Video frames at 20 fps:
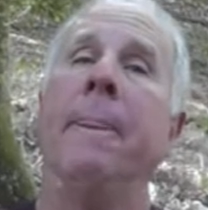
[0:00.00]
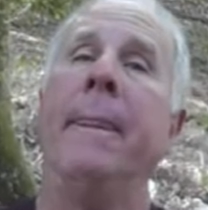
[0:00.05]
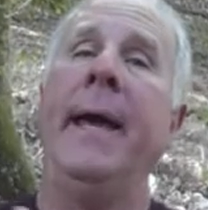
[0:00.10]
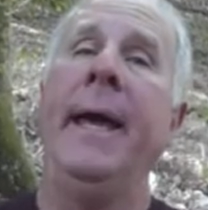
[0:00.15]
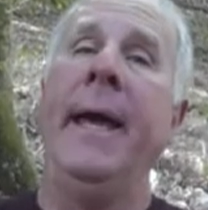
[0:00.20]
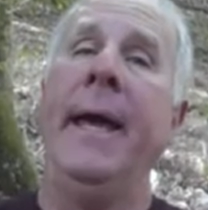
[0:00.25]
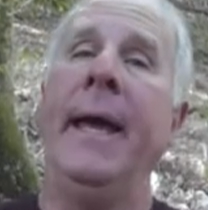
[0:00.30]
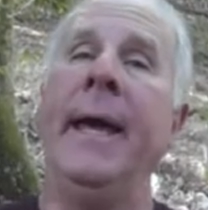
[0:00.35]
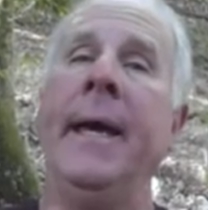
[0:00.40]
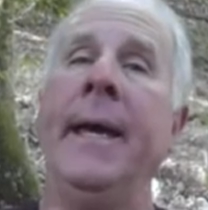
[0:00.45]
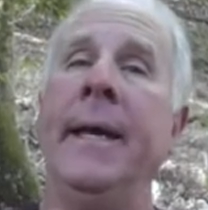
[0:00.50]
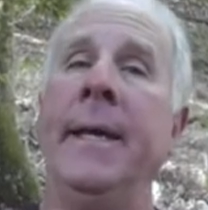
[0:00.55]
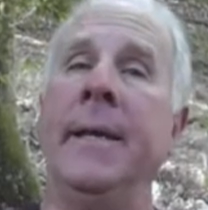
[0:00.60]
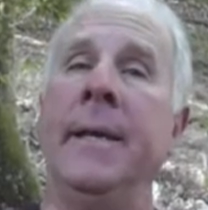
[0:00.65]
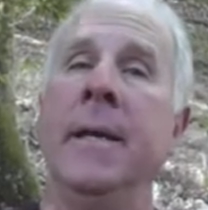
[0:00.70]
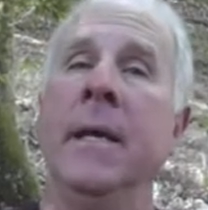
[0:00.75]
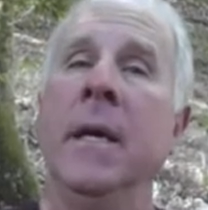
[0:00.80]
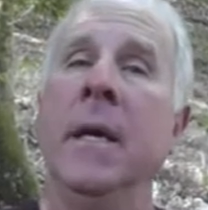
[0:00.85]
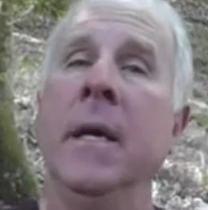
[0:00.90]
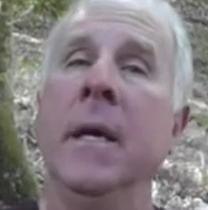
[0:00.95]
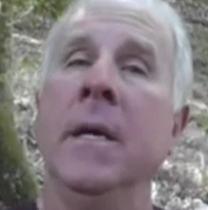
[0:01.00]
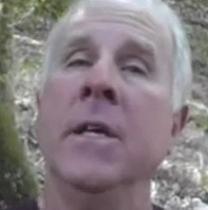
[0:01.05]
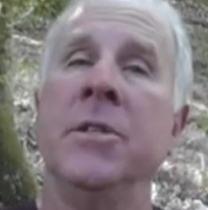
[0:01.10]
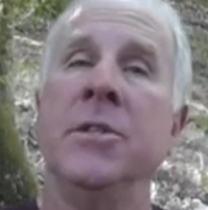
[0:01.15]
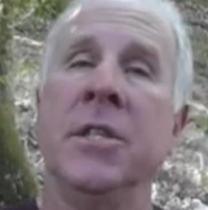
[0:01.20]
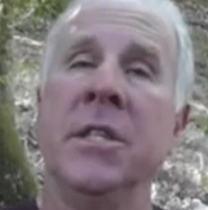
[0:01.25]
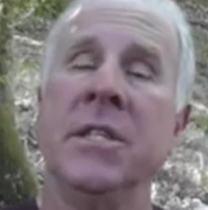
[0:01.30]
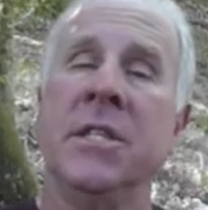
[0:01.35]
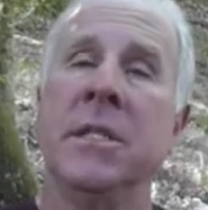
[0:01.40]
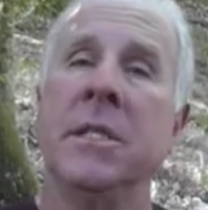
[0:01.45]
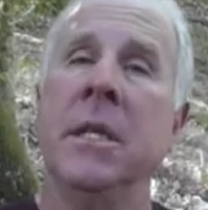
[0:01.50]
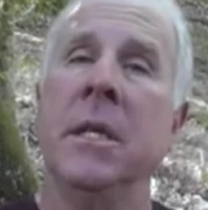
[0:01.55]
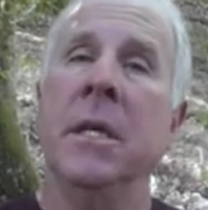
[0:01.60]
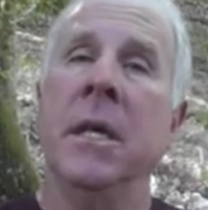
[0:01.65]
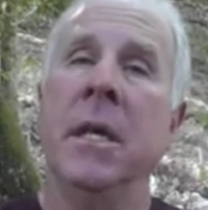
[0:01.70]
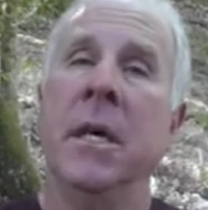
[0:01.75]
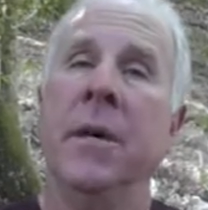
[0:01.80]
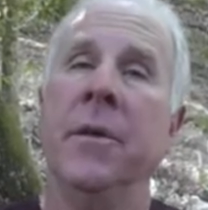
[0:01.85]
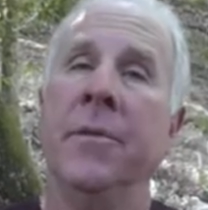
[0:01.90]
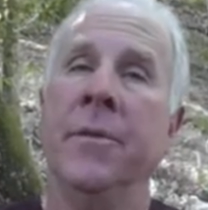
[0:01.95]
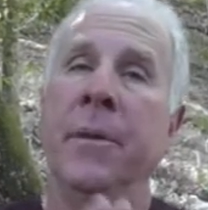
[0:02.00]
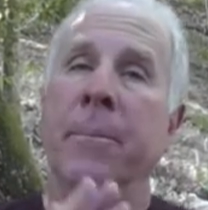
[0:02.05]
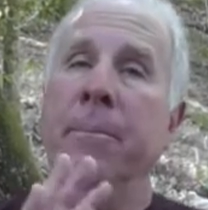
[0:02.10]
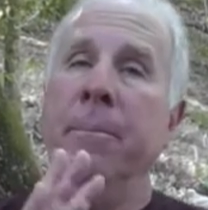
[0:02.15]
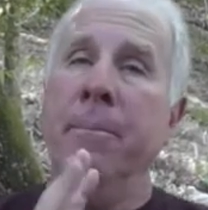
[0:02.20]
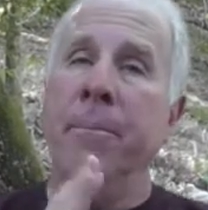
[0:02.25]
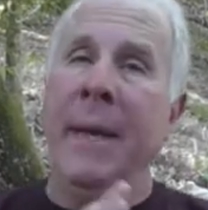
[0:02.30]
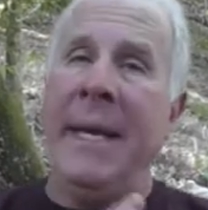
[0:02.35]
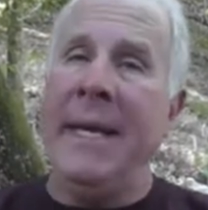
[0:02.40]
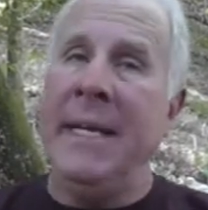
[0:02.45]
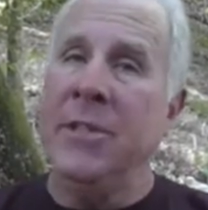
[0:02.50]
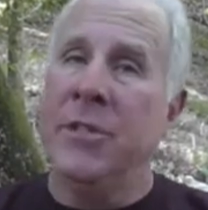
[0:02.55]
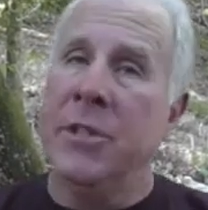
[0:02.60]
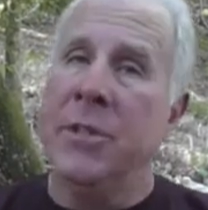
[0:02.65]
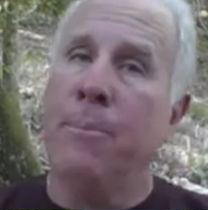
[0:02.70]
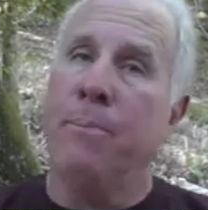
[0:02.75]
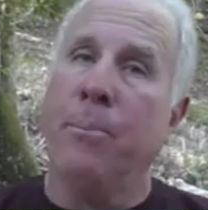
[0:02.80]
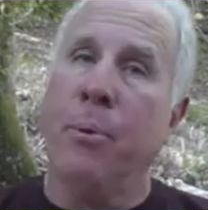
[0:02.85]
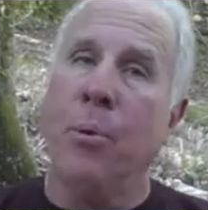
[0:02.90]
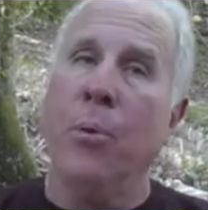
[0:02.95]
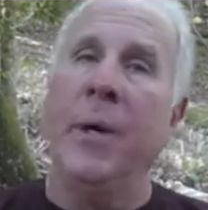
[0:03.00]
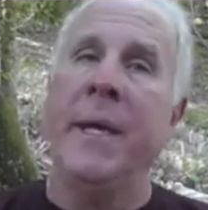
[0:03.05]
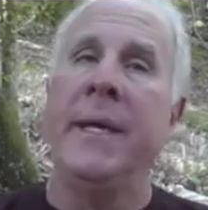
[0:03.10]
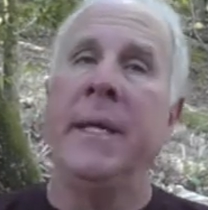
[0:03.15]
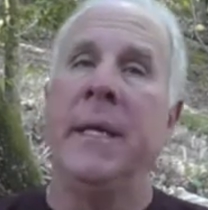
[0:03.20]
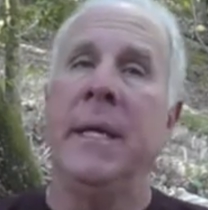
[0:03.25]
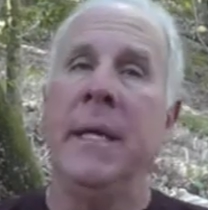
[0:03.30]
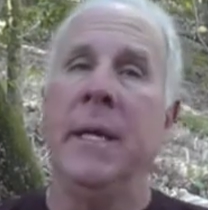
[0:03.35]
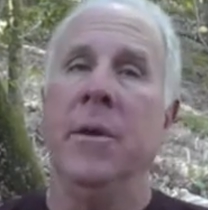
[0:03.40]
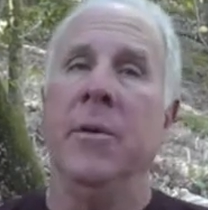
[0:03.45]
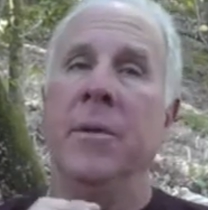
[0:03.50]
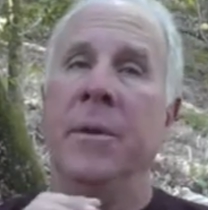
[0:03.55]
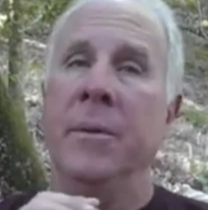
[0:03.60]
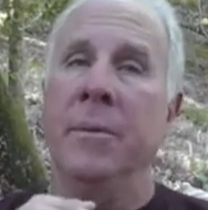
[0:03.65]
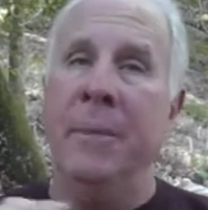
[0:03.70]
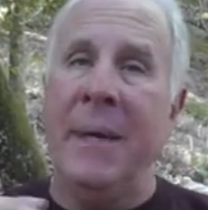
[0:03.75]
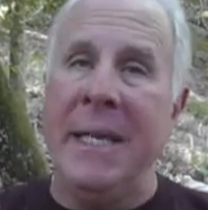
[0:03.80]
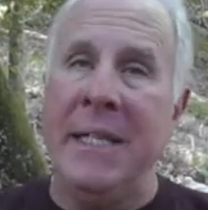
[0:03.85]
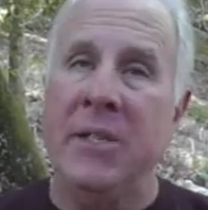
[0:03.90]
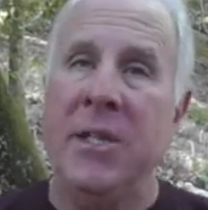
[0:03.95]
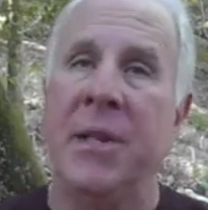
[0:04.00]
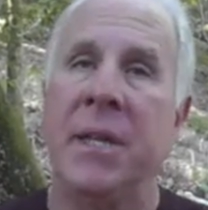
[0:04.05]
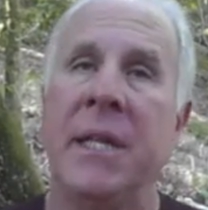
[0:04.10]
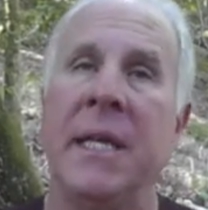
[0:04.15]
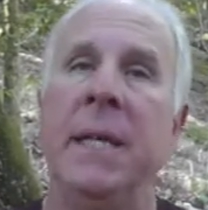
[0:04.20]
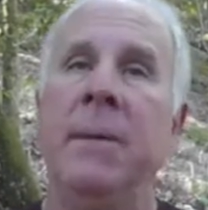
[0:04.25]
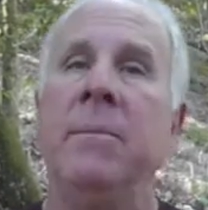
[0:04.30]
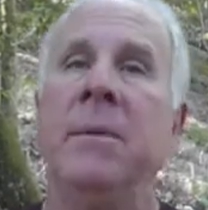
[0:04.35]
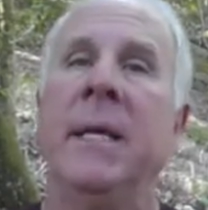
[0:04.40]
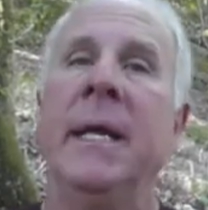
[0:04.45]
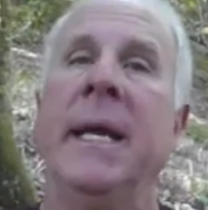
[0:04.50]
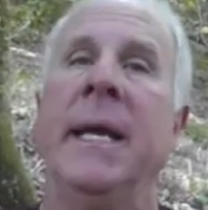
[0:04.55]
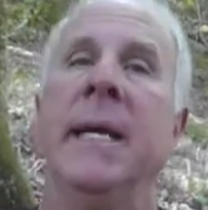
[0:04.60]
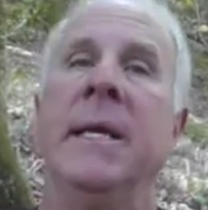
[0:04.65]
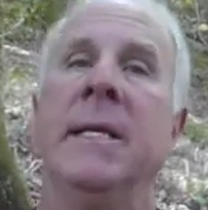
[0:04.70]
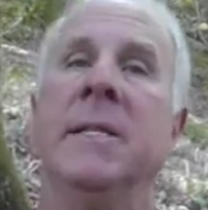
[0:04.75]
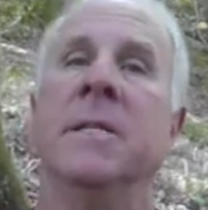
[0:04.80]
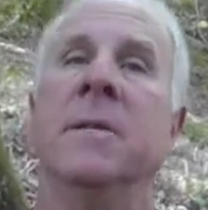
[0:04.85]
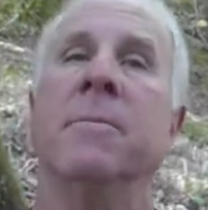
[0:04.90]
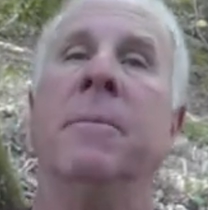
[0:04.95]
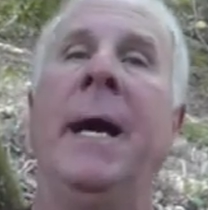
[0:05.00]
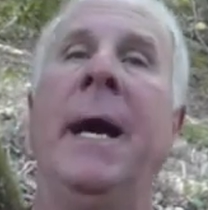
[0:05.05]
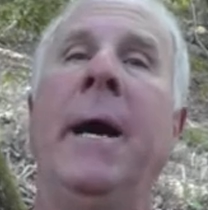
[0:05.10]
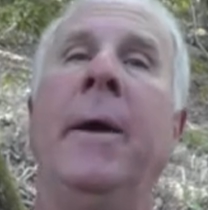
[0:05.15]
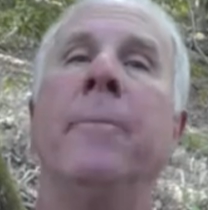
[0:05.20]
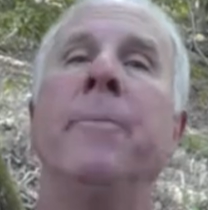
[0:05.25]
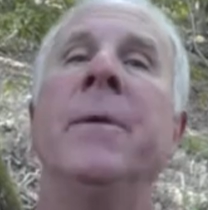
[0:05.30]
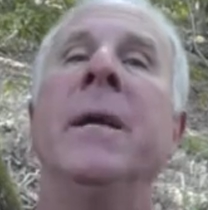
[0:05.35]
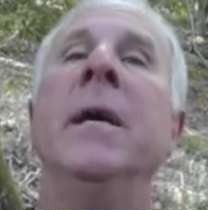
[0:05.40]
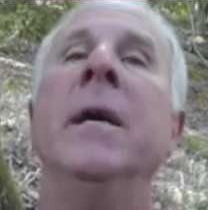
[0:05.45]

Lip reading: and just the major point here, the major theme today is about